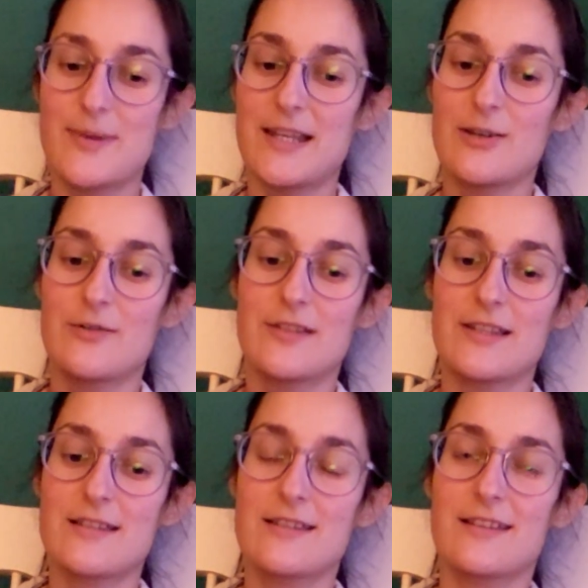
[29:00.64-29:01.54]
many of
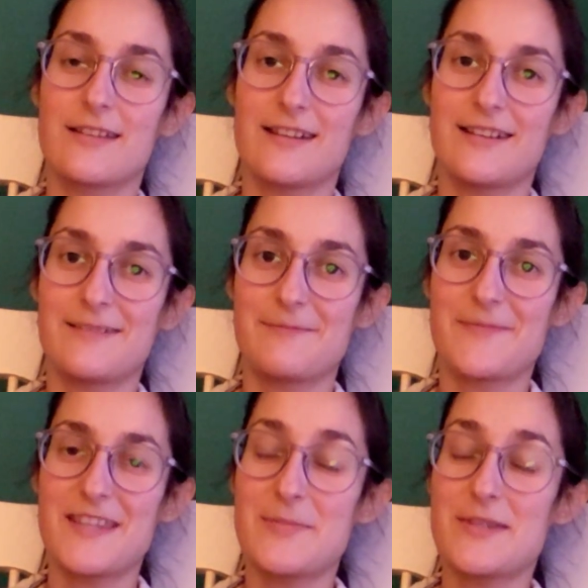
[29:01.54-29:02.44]
these
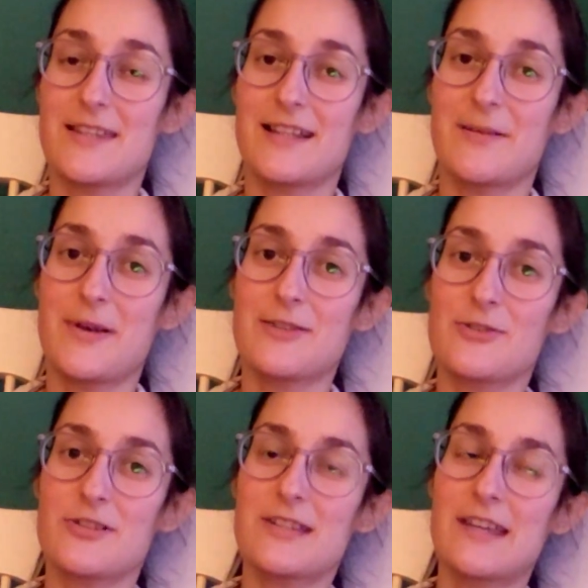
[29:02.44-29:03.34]
tips that I
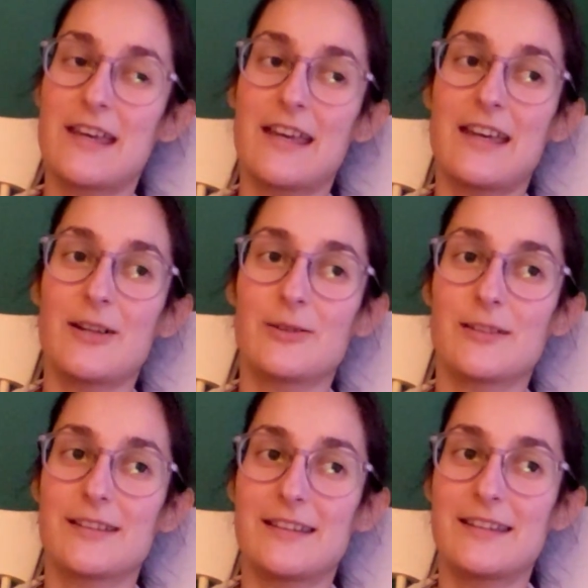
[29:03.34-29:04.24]
mentioned.
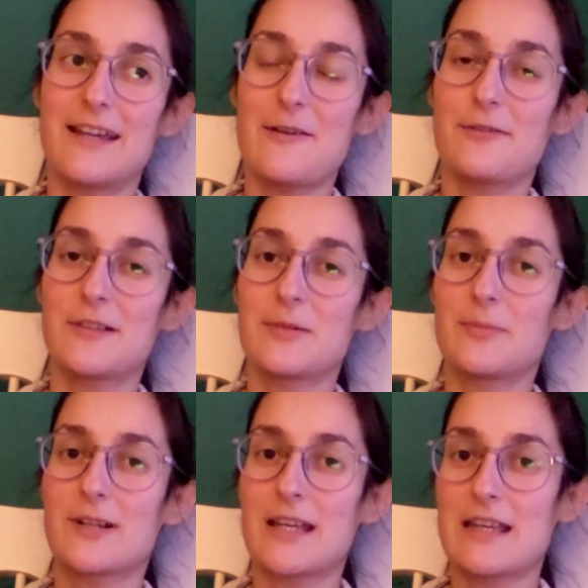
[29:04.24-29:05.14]
It'll definitely
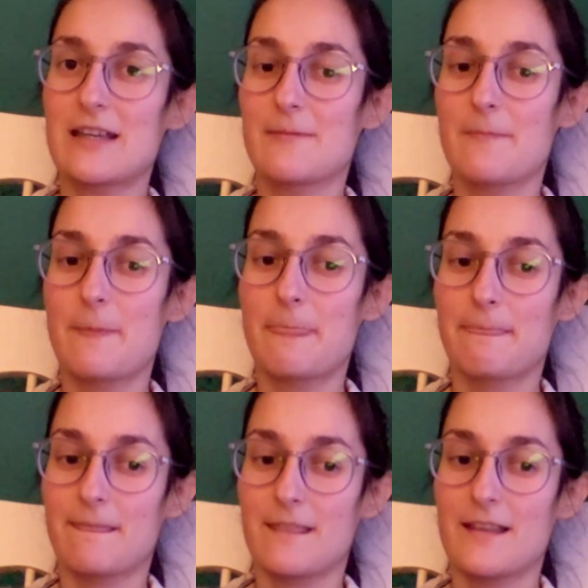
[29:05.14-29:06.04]
bring
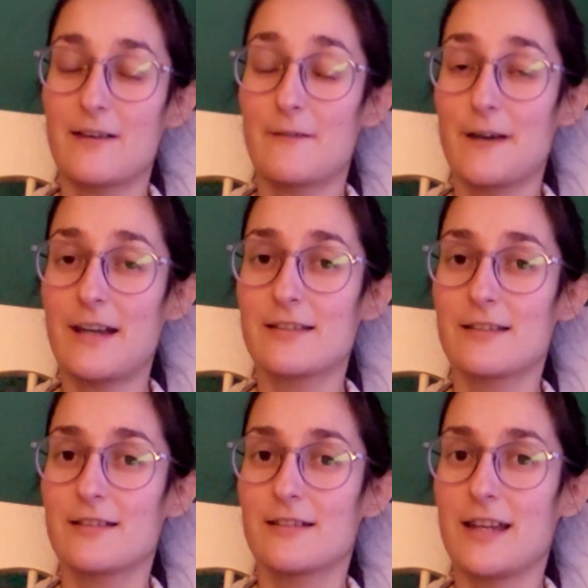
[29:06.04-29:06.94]
effect,
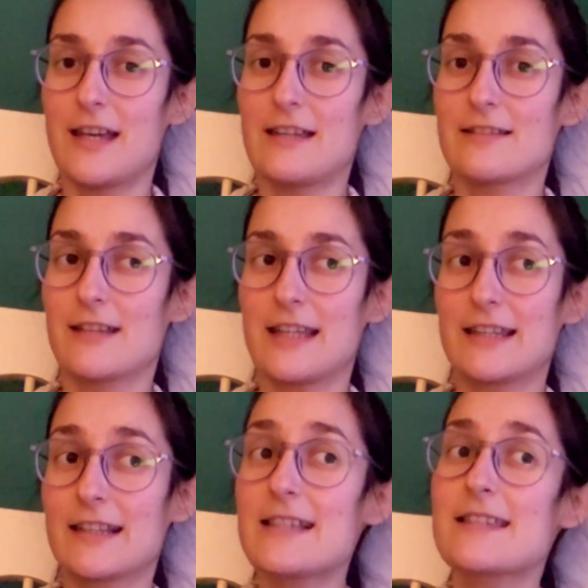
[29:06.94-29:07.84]
and
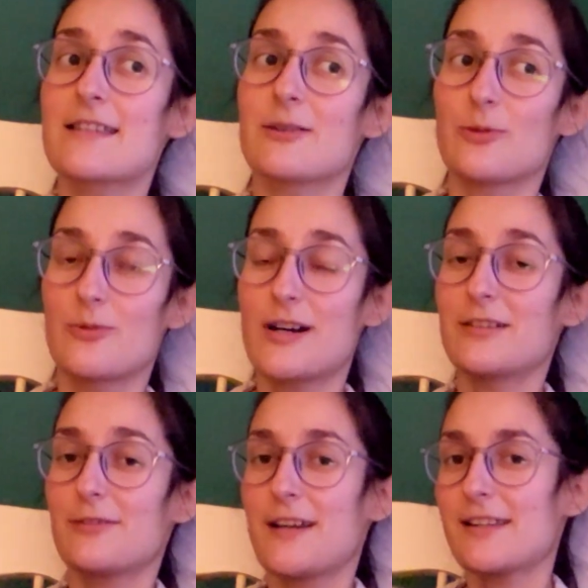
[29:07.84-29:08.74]
at least one
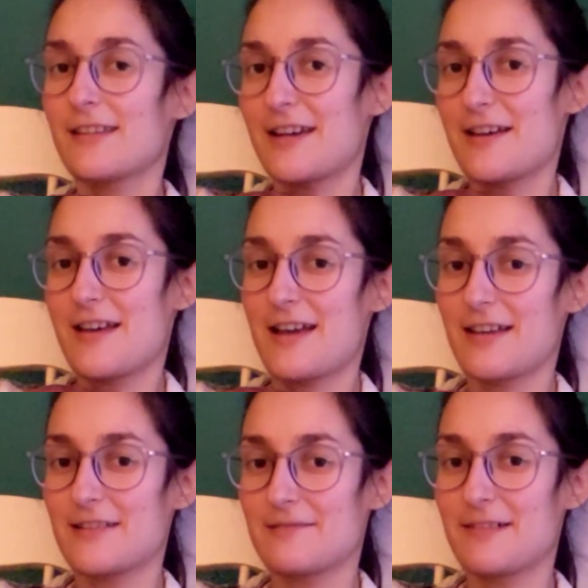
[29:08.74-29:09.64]
effect that I
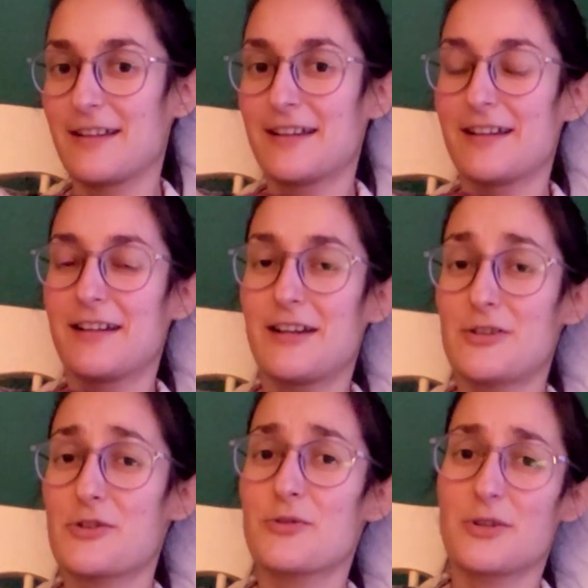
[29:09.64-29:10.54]
can
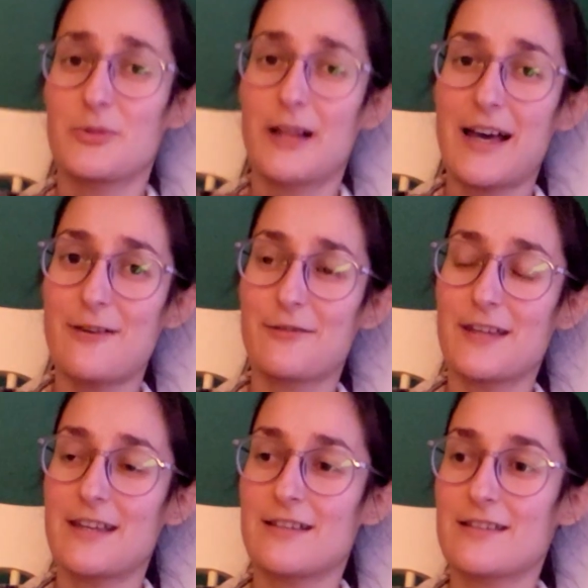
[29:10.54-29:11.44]
assure you will have
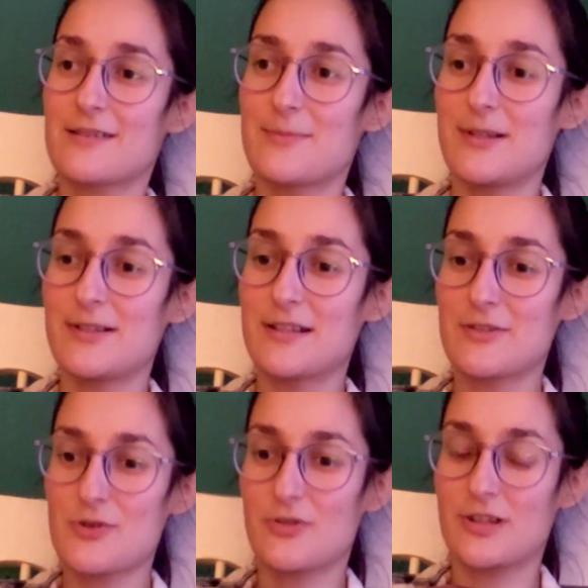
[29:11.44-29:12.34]
is building
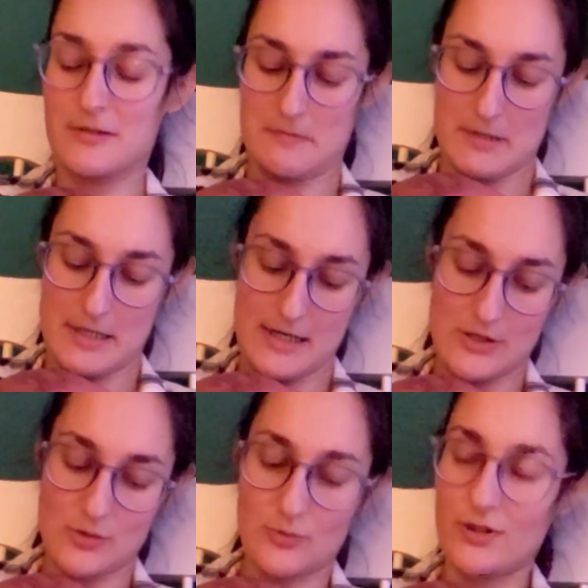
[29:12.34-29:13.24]
stronger
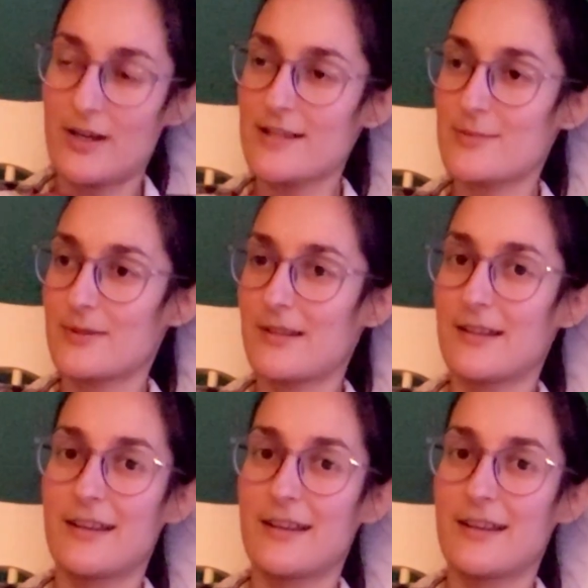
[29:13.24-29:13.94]
connection with your husband,